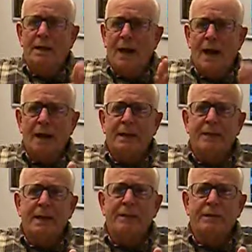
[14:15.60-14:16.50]

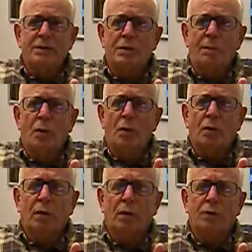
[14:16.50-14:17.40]
not giving some
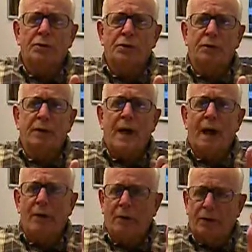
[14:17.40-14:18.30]
old clothes you
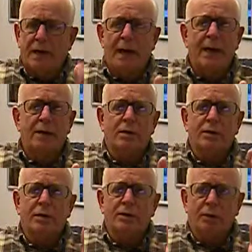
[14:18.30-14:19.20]
got or
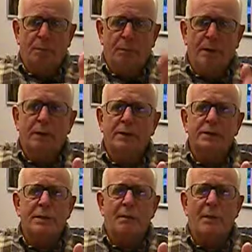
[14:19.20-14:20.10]
canned goods or
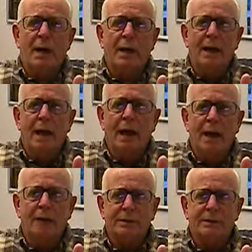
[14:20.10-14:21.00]
building somebody a
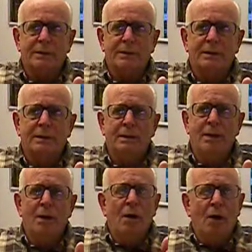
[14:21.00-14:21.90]
house
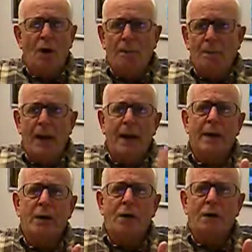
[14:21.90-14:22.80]
or
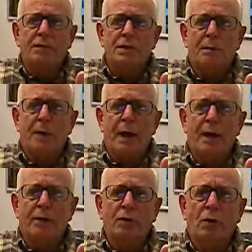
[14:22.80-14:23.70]
paying off
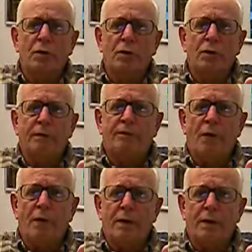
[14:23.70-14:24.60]
somebody to go do it
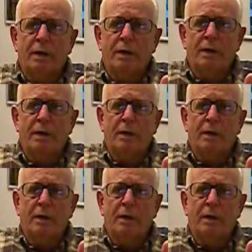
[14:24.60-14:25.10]
for you.